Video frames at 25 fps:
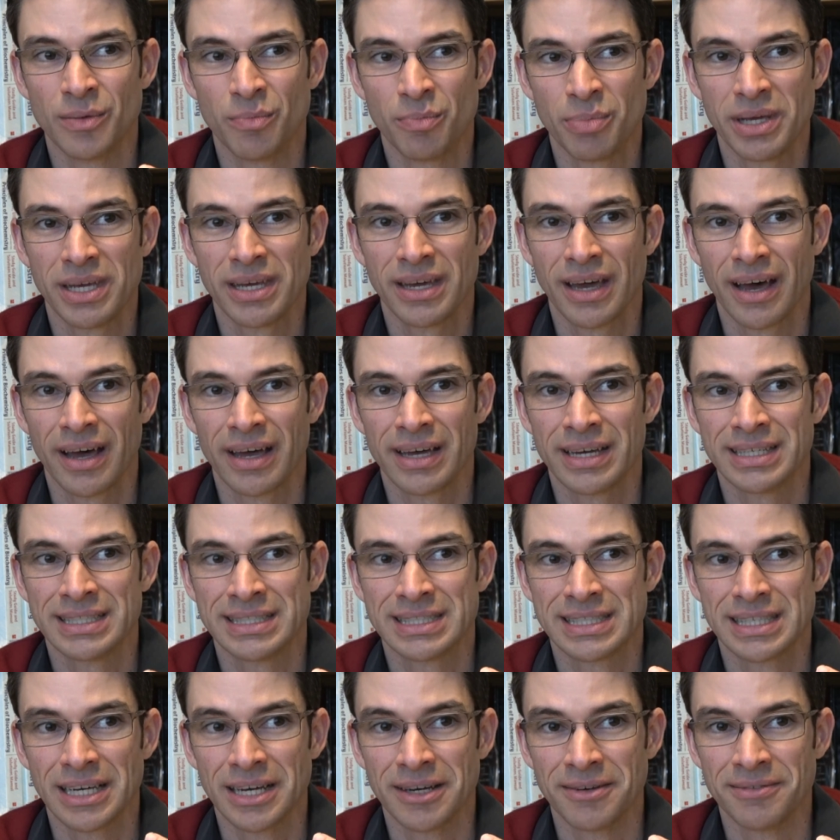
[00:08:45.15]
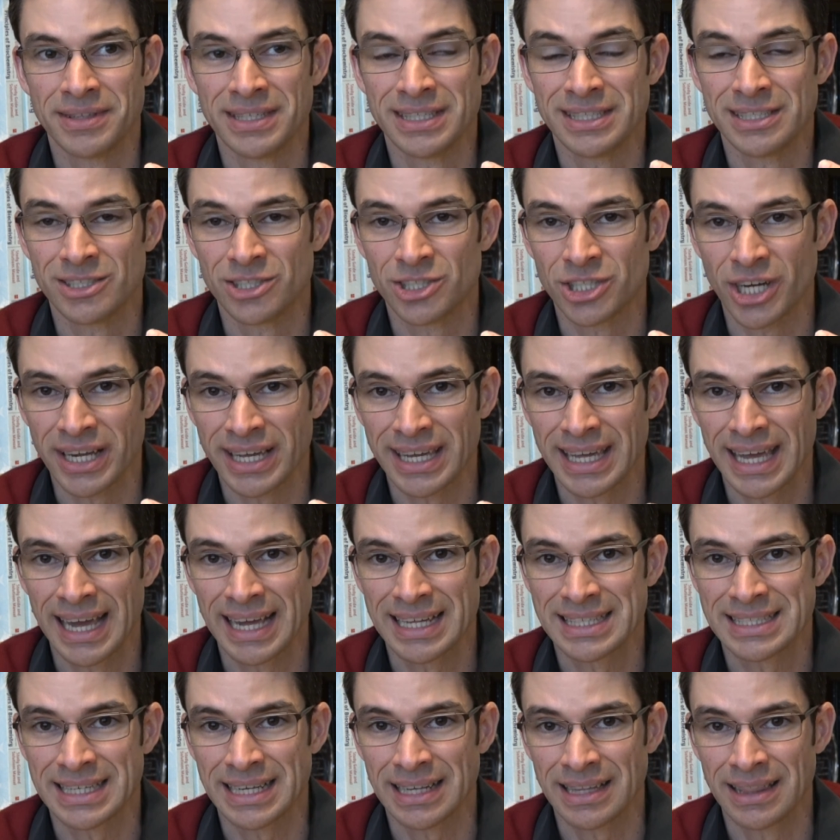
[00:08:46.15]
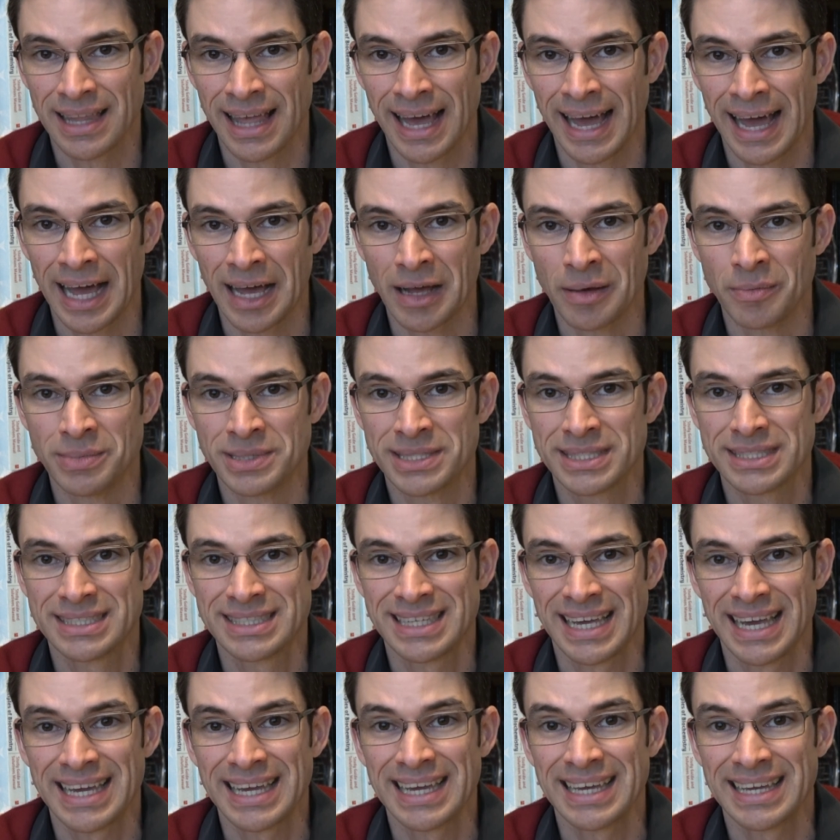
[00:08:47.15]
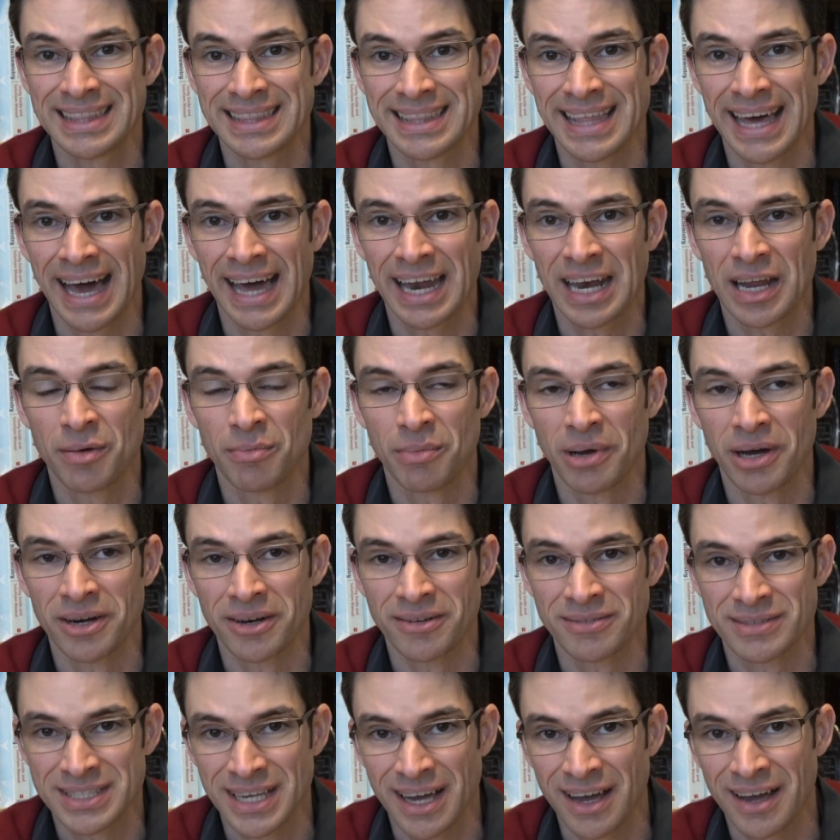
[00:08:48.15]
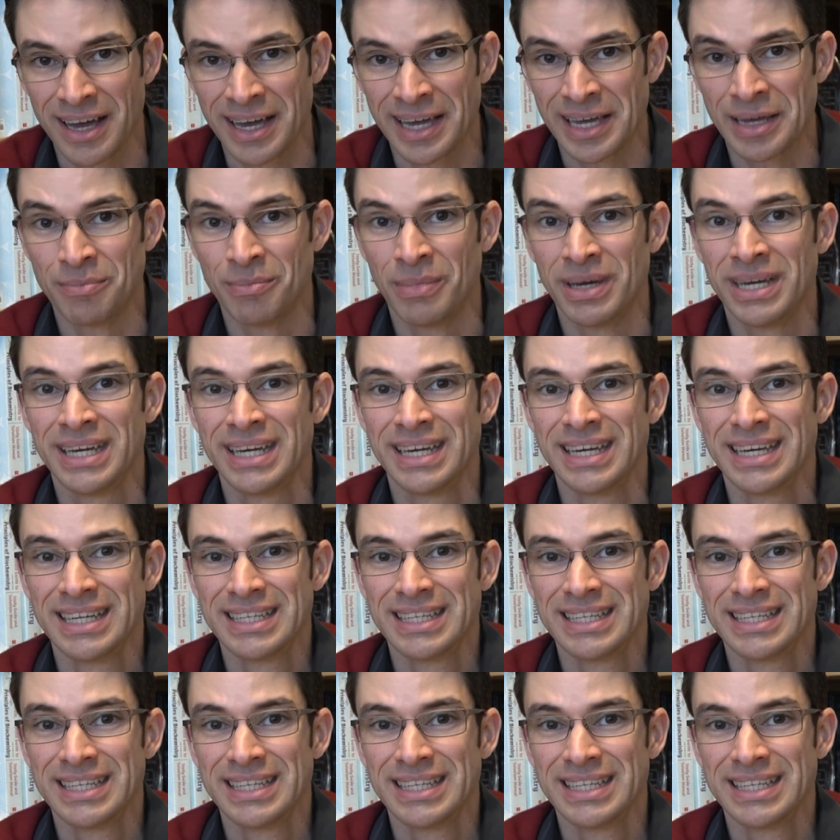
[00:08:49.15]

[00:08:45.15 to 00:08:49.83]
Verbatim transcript: the PIs of these gigantic labs taking that amount of time